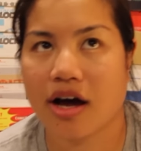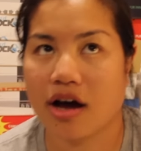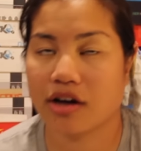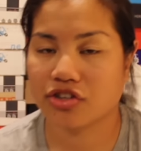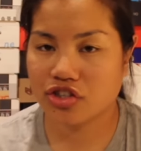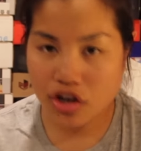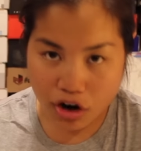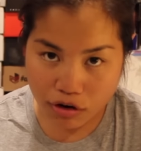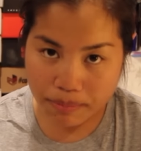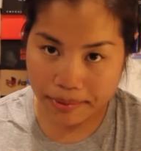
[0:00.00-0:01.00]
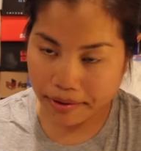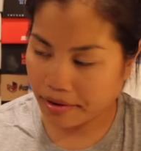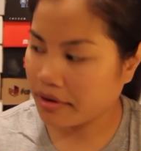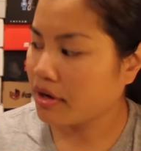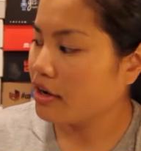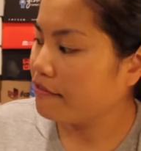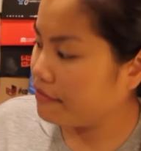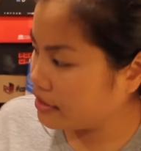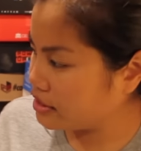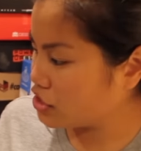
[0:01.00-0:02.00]
October
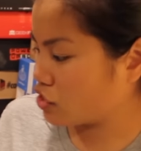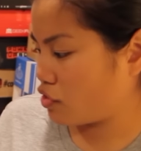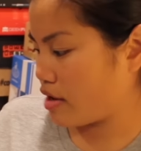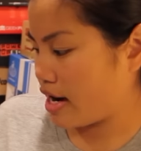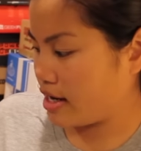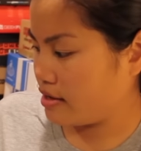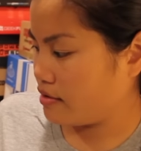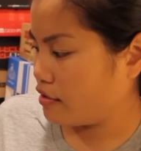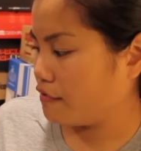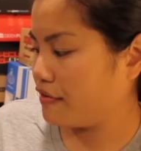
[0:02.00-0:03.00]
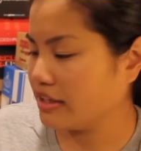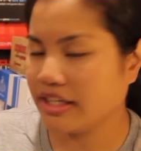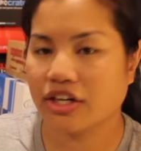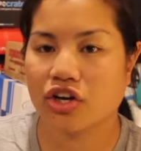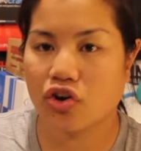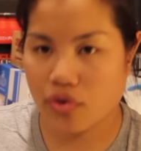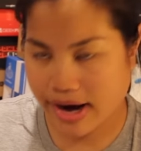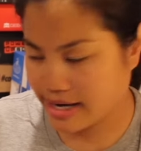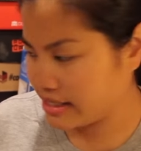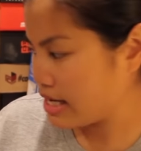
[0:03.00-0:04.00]
Villains Crate or Villain
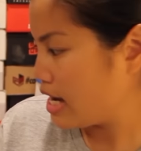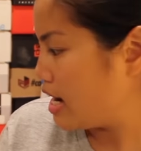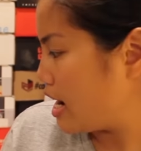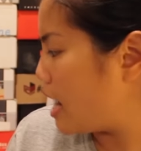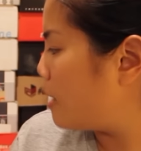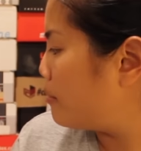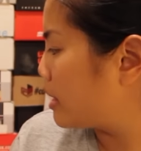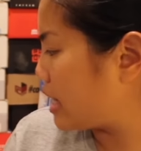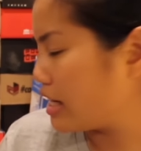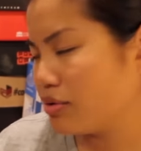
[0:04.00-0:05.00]
Crate. Um, again,